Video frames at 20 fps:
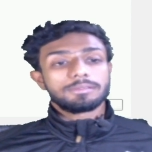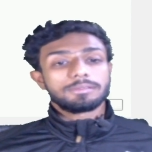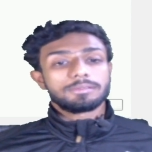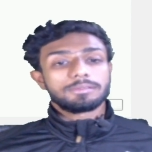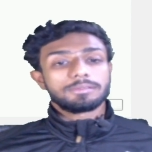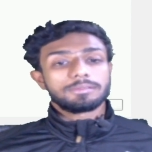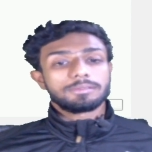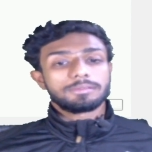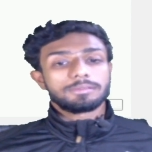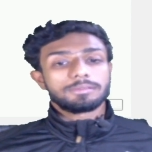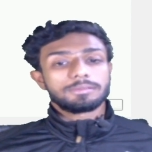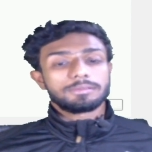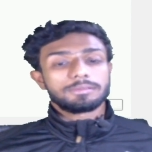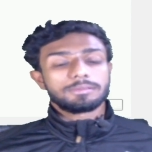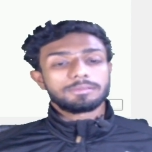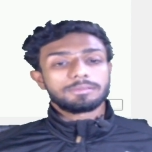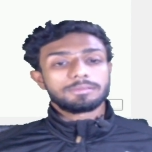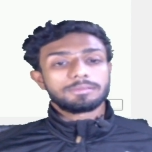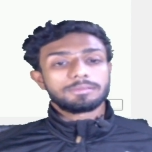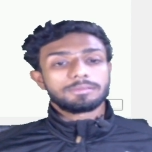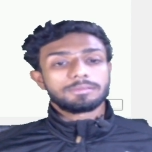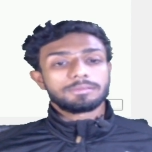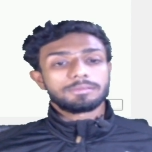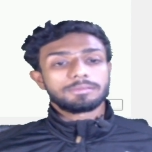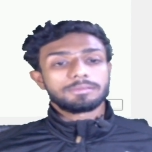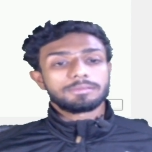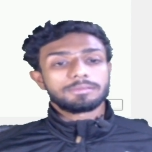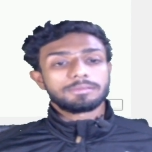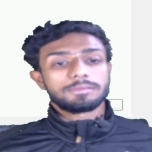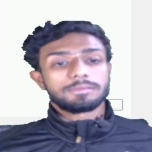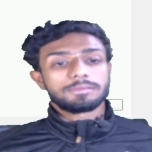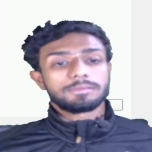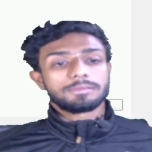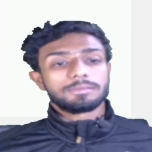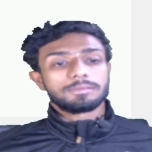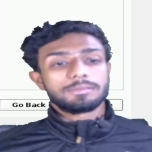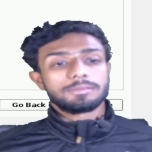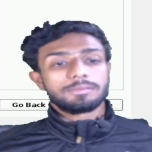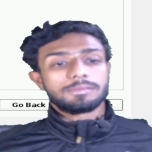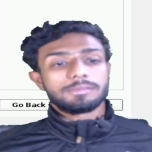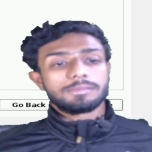(no one is talking)